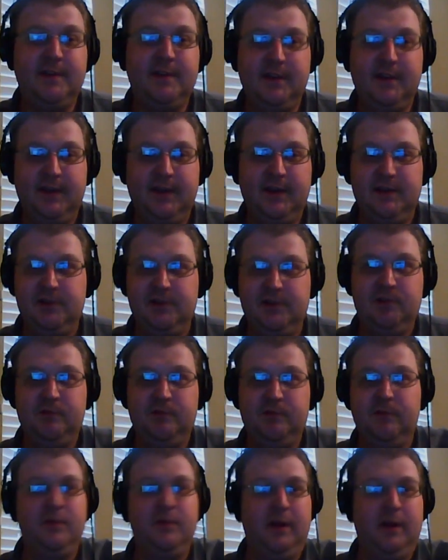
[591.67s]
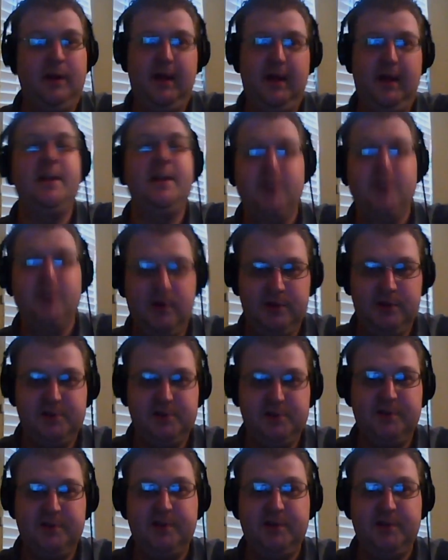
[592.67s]
going to get you a lot of
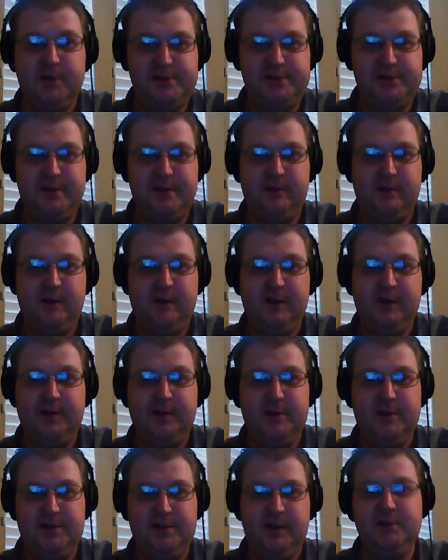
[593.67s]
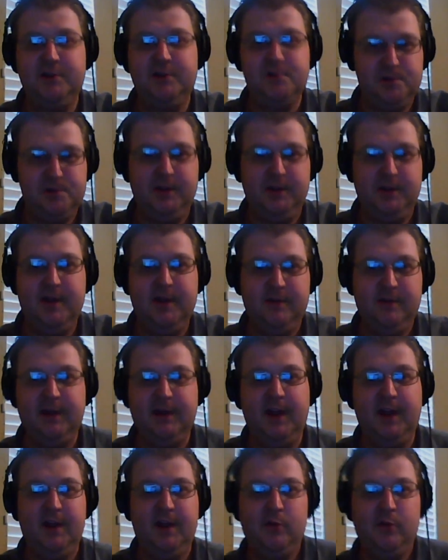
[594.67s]
yardage and a touchdown usually every
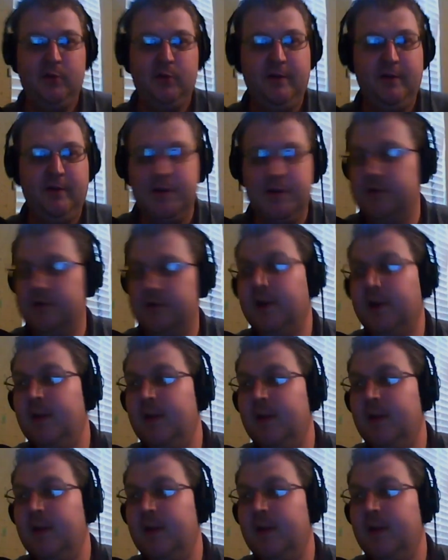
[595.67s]
game or every other game